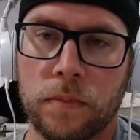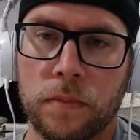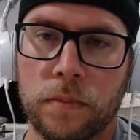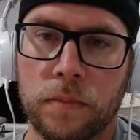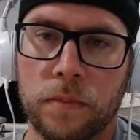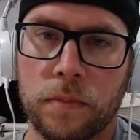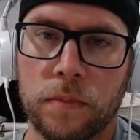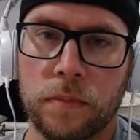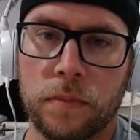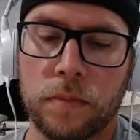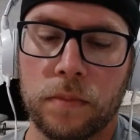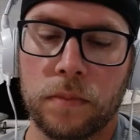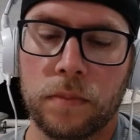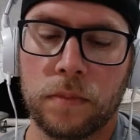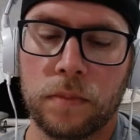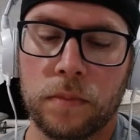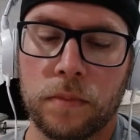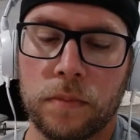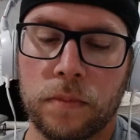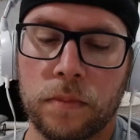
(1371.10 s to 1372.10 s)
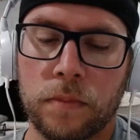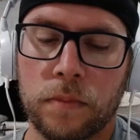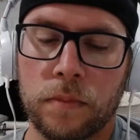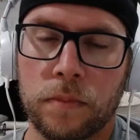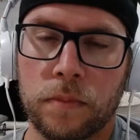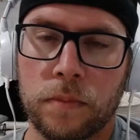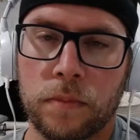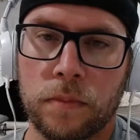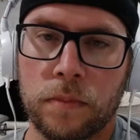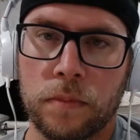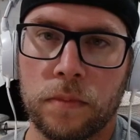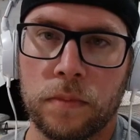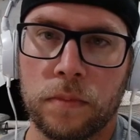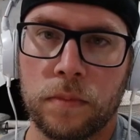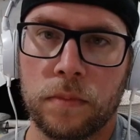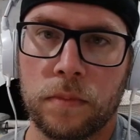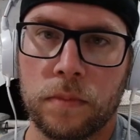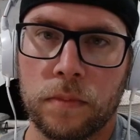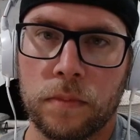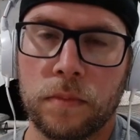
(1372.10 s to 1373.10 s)

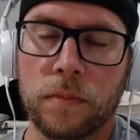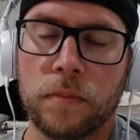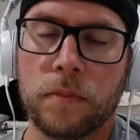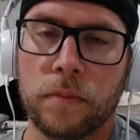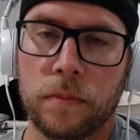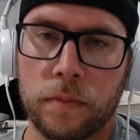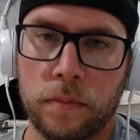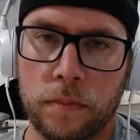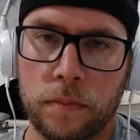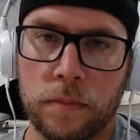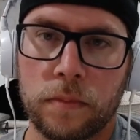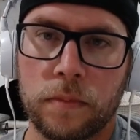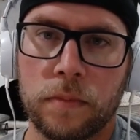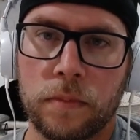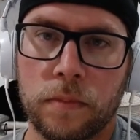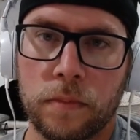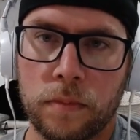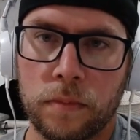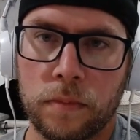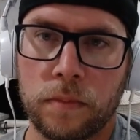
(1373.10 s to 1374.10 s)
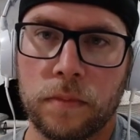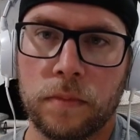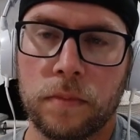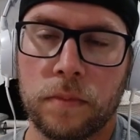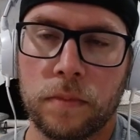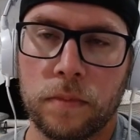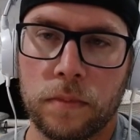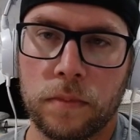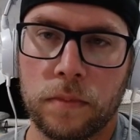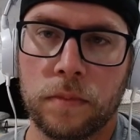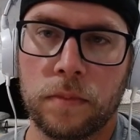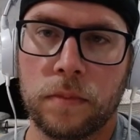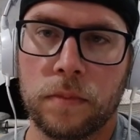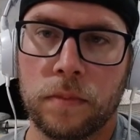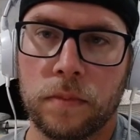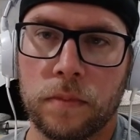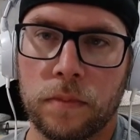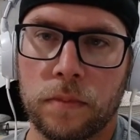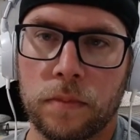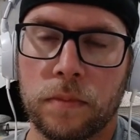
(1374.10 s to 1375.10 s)

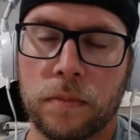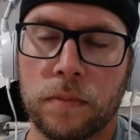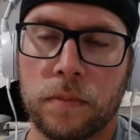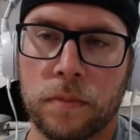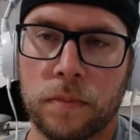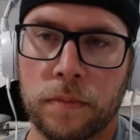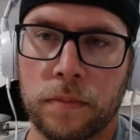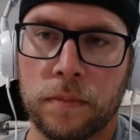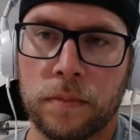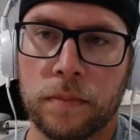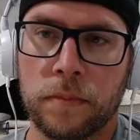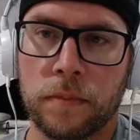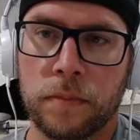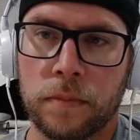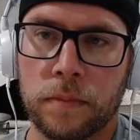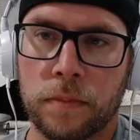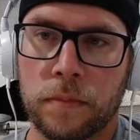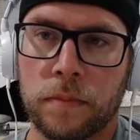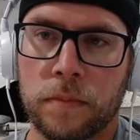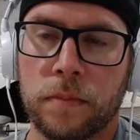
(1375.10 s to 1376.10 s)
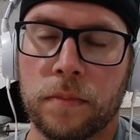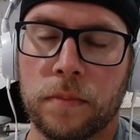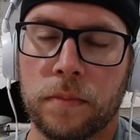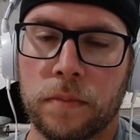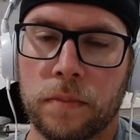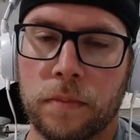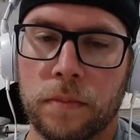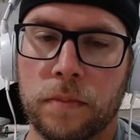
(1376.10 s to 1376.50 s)
(silent)